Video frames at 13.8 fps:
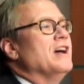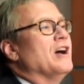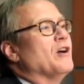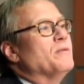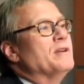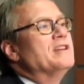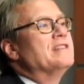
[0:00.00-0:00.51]

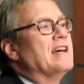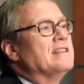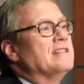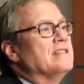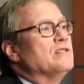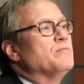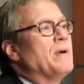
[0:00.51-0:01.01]
a
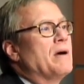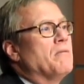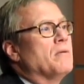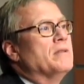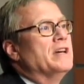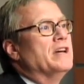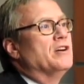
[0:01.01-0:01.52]
recession's
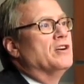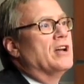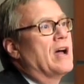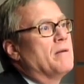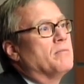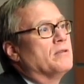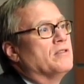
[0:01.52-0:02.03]
probably a good
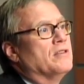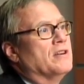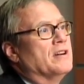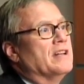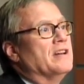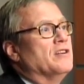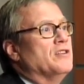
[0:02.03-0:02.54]

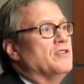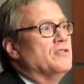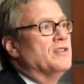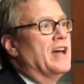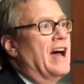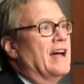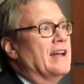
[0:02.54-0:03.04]
opportunity to do
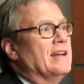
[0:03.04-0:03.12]
that,